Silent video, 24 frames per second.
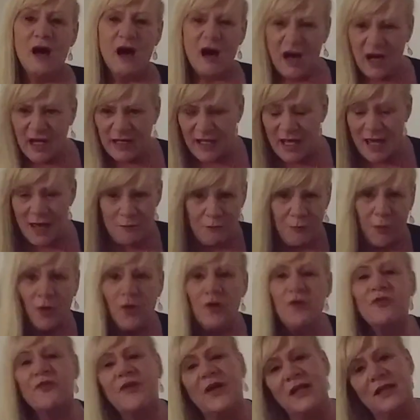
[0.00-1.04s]
And her
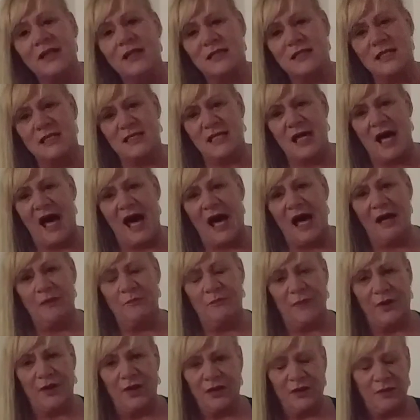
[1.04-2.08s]
boyfriend at the time,
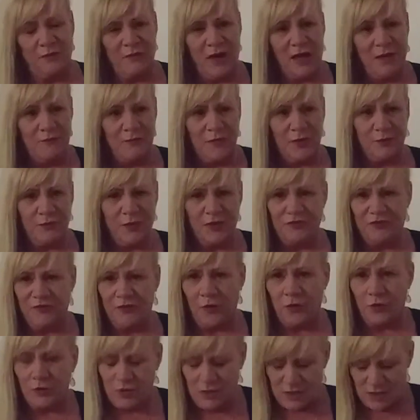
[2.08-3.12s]
I remember,
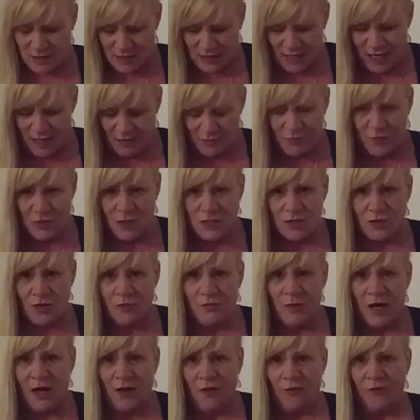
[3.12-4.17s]
before the statements come
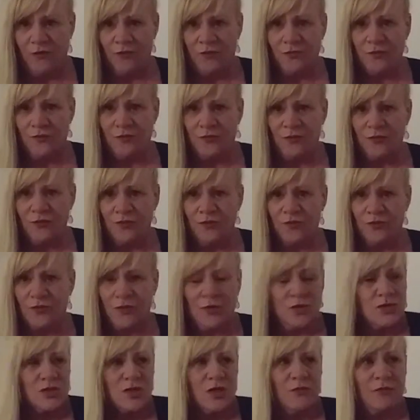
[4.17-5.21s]
out,
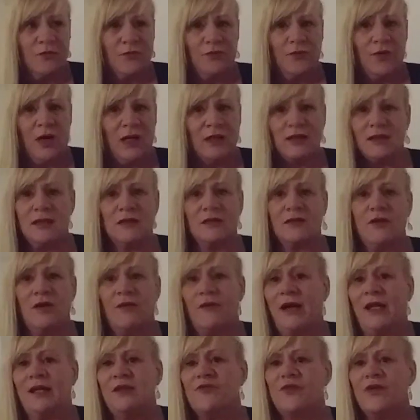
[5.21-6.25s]
because I didn't know
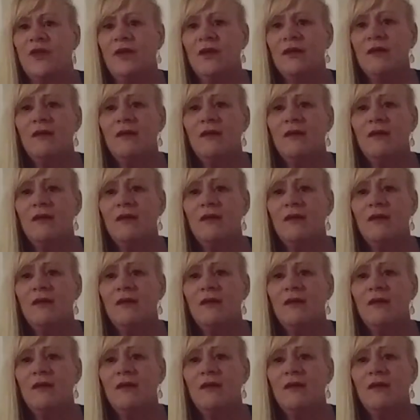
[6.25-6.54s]
anything,